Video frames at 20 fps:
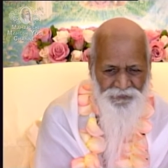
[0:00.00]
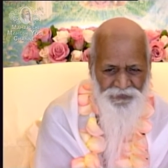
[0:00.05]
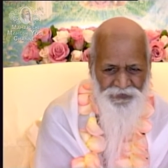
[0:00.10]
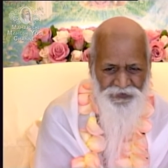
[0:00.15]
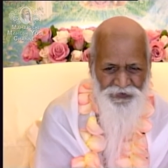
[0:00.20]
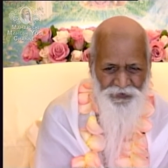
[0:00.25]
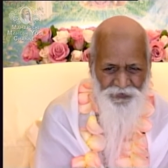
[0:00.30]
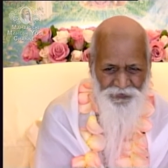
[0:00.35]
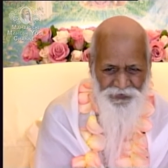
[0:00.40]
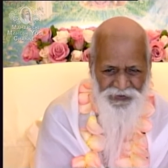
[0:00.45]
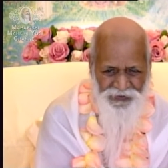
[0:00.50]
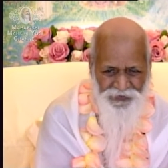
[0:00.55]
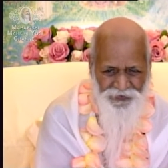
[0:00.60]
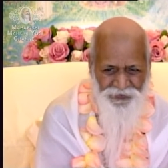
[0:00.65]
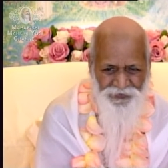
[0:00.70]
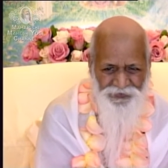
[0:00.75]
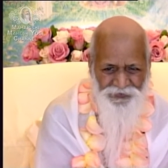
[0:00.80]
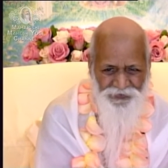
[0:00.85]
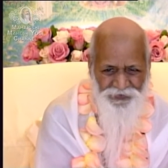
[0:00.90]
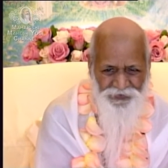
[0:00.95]
So we are
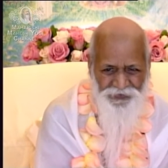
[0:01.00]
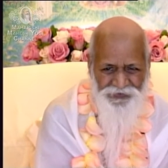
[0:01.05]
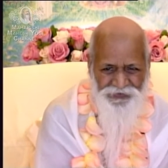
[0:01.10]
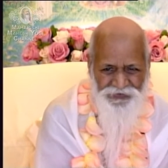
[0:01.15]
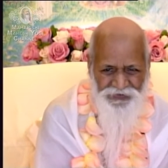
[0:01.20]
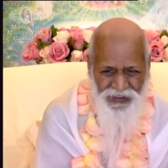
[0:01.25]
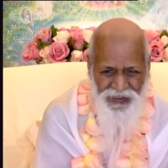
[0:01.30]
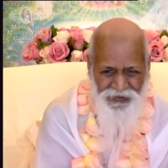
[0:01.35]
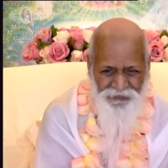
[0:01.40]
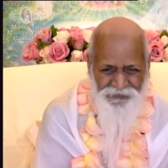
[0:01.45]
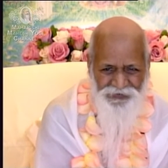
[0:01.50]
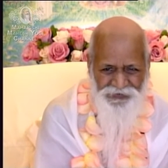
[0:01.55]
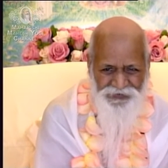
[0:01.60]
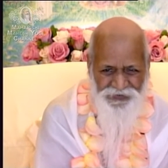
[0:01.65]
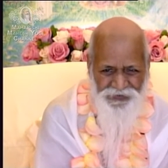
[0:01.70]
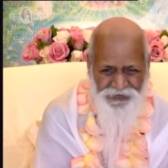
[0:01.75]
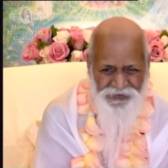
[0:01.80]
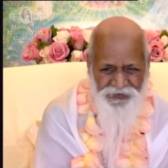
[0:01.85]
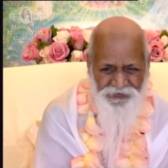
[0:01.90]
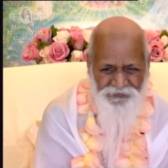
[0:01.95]
going to
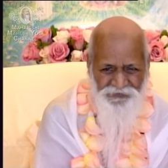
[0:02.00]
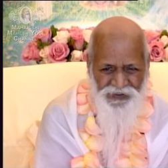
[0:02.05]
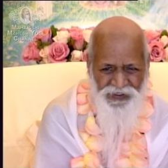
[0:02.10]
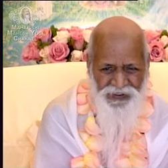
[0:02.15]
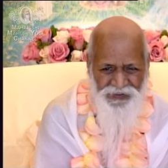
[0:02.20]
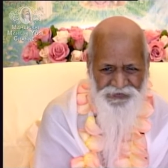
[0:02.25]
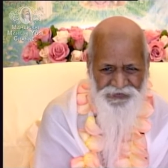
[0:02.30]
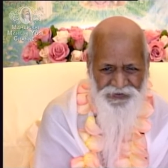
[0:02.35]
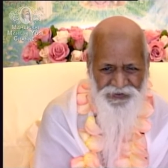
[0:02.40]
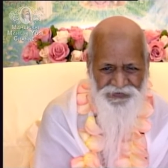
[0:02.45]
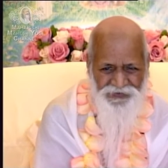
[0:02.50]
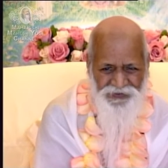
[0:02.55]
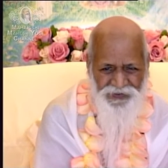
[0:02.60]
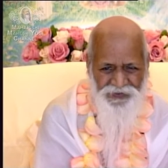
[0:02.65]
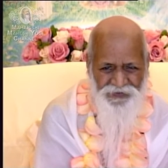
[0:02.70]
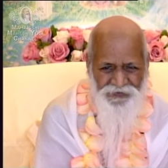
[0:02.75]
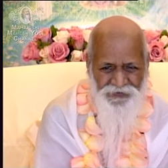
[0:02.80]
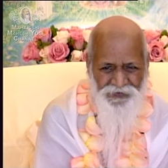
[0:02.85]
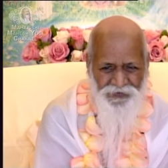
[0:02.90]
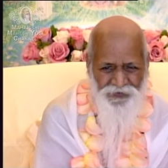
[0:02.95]
establish a
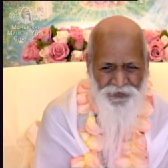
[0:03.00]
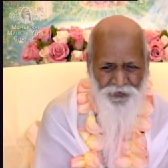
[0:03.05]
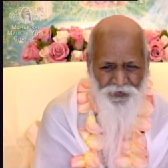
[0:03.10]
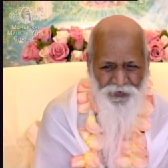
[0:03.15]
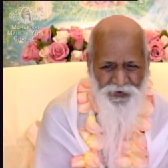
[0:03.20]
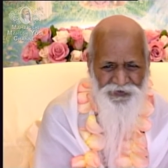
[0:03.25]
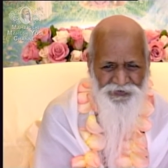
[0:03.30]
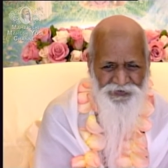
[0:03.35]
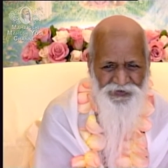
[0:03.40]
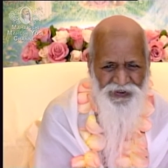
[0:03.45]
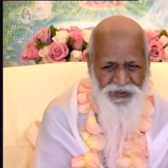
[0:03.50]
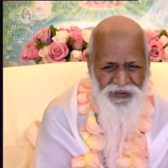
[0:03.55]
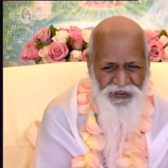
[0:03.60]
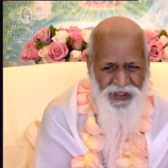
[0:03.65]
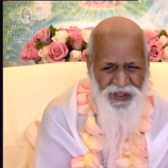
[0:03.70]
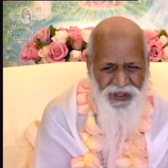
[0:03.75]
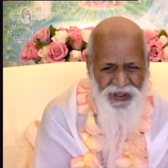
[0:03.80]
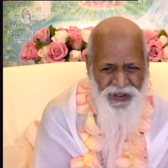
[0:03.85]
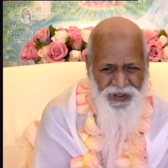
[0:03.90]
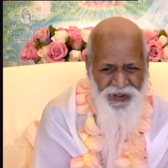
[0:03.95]
civilization. What the
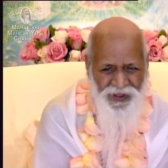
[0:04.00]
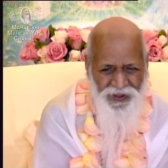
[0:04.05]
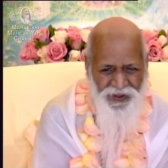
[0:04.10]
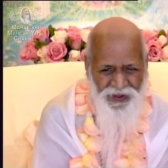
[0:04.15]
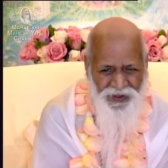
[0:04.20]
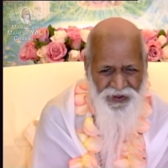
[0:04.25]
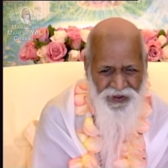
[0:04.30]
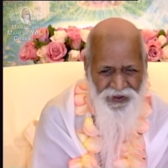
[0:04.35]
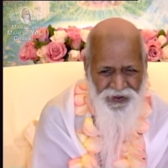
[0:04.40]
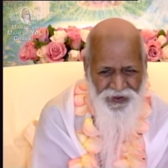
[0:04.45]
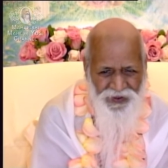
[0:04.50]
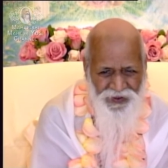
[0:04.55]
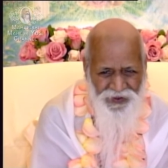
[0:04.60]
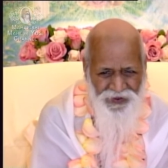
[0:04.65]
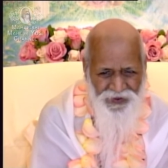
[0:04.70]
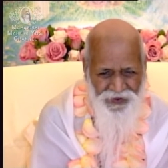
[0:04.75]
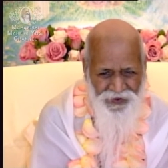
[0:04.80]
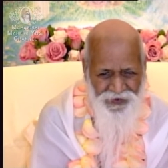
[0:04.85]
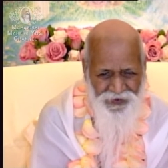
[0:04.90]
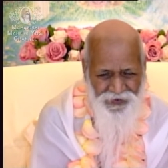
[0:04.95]

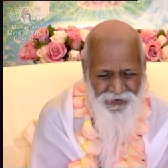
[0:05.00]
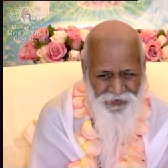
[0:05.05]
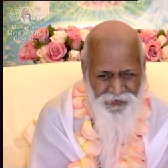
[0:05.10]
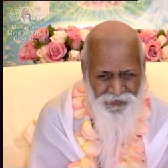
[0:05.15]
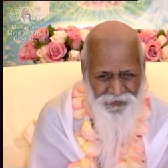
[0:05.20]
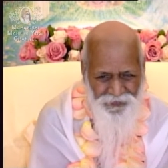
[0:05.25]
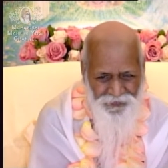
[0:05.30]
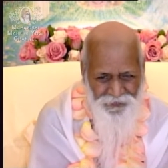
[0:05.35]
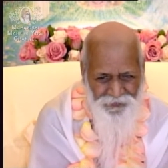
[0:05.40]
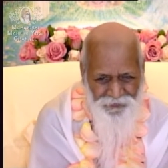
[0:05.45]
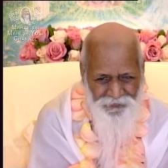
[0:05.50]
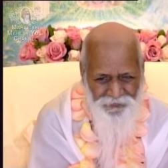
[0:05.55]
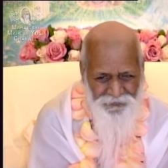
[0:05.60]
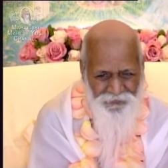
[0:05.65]
name?